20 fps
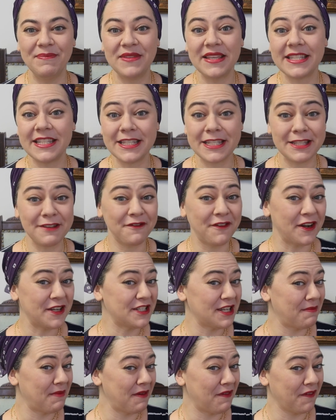This is the
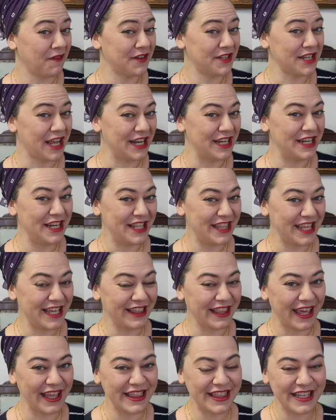first time I've ever done anything
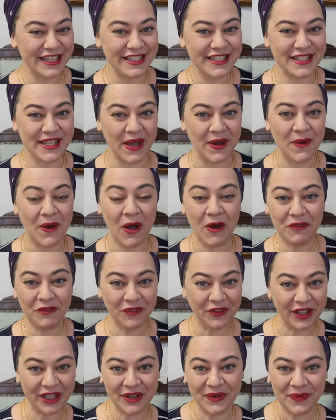like this, so
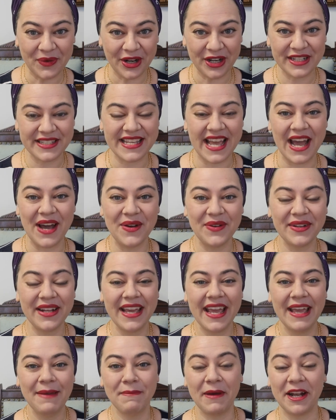hopefully it works out.
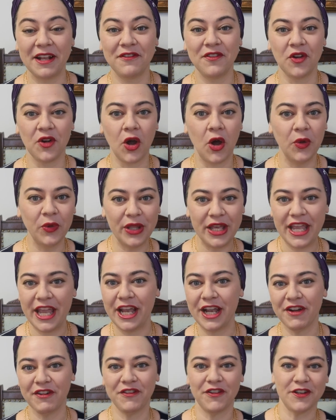But if you're only
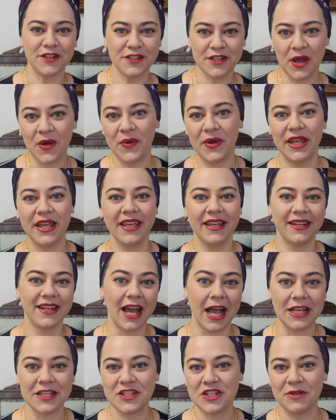here for sewing and
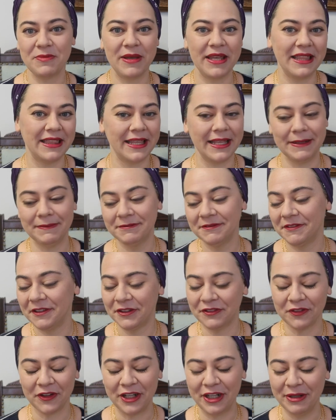costuming, then
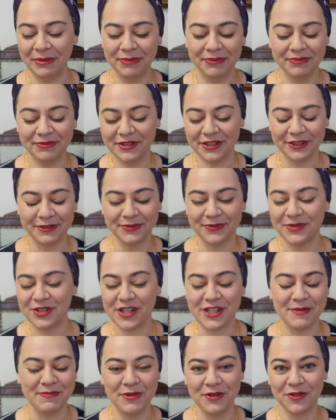feel free to
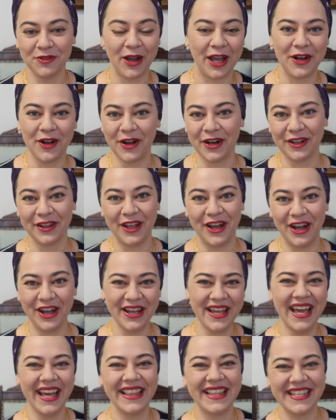just move right on
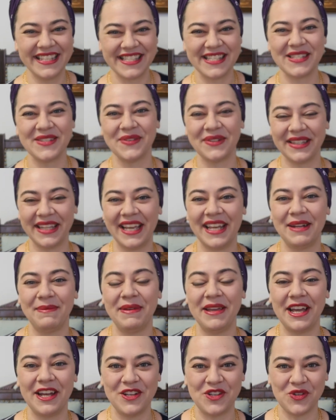along. This is really going to
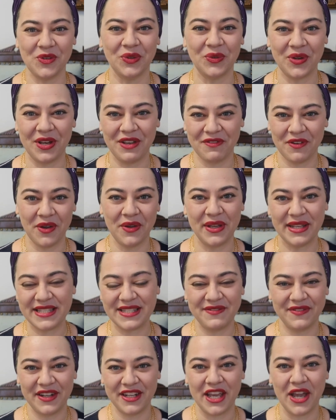be a jewelry
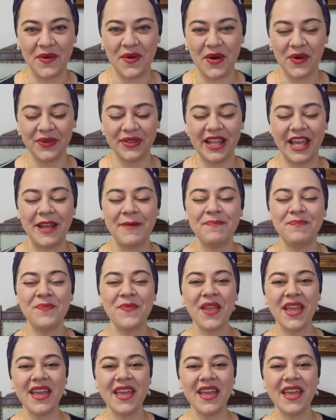focused video only.